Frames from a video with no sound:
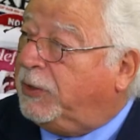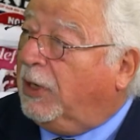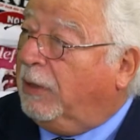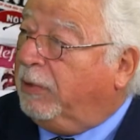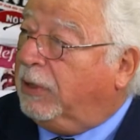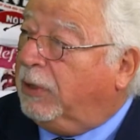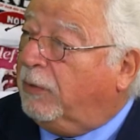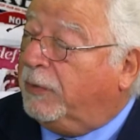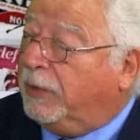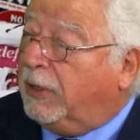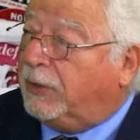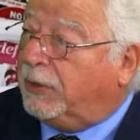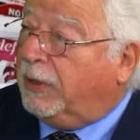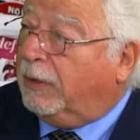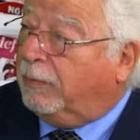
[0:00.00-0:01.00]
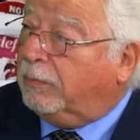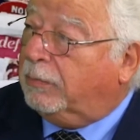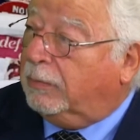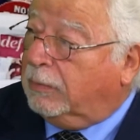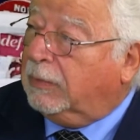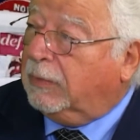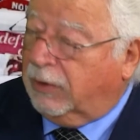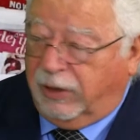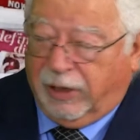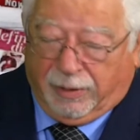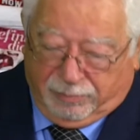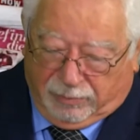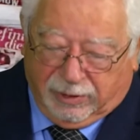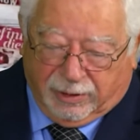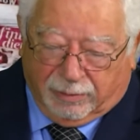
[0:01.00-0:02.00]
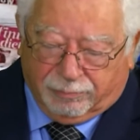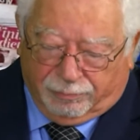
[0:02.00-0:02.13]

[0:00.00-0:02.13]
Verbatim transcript: he, he's loved by fans that. anyway. So he's, yeah, not, yeah. he's not